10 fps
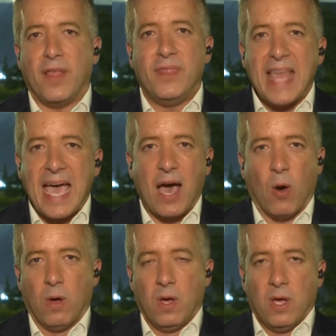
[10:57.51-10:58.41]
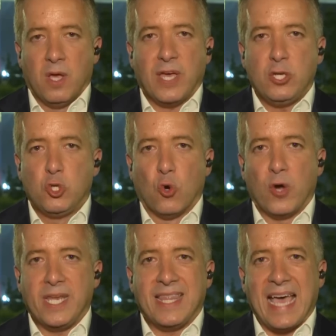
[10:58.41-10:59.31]
And now they
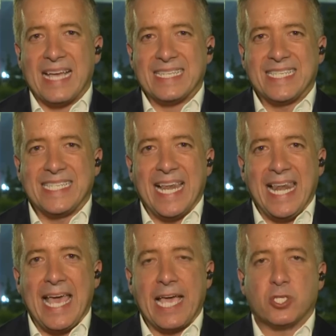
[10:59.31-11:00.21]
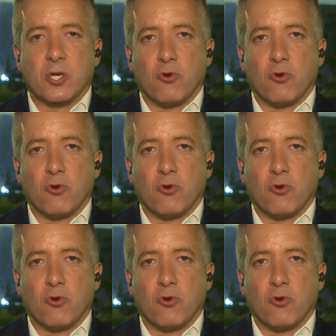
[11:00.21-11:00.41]
joined that select